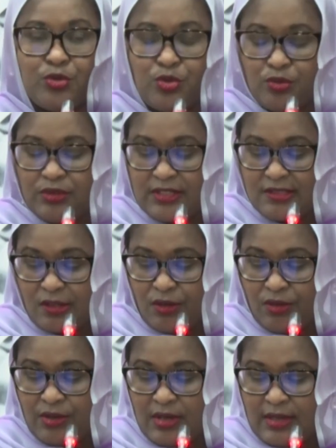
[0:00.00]

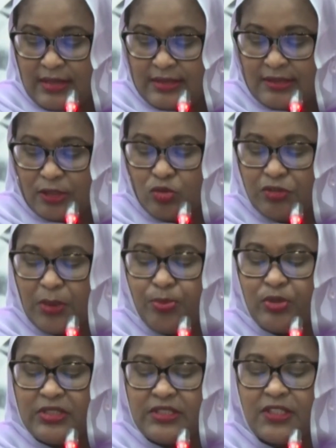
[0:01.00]
Ladies and gentlemen,
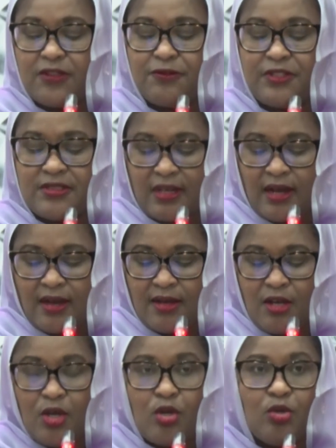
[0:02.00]
said the minister, our
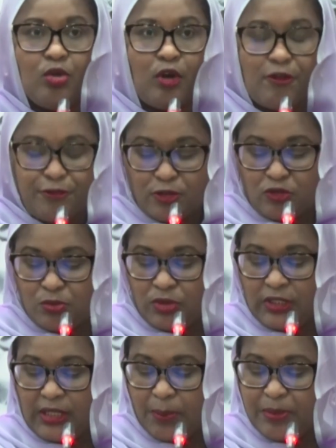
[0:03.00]
concern
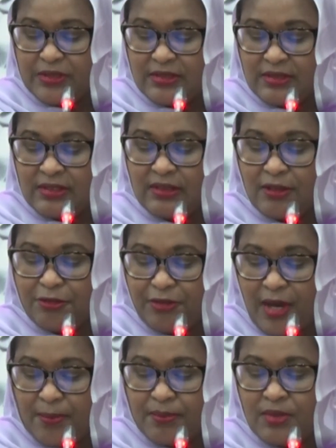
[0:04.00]
to monitor the
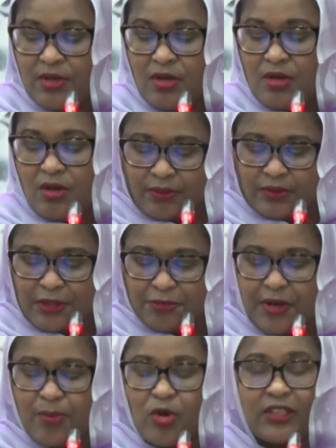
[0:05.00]
implementation
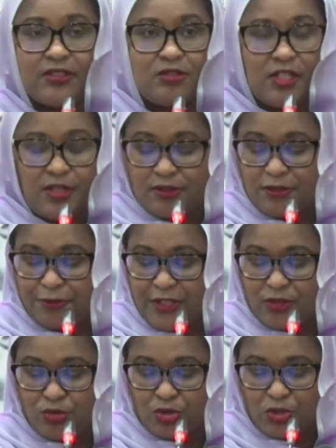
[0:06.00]
of the strategy
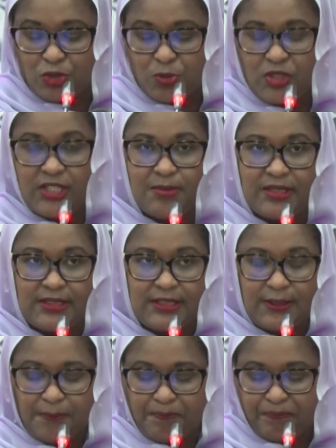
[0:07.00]
plan for this
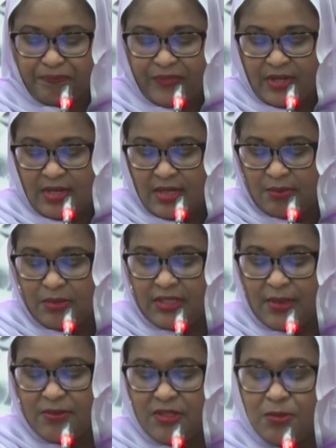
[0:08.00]
new
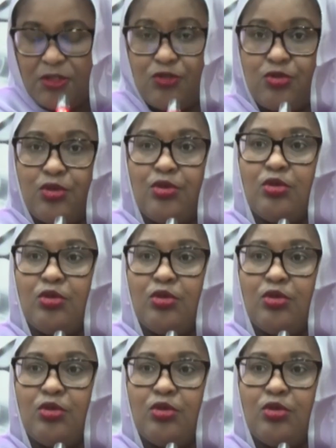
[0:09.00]
policy have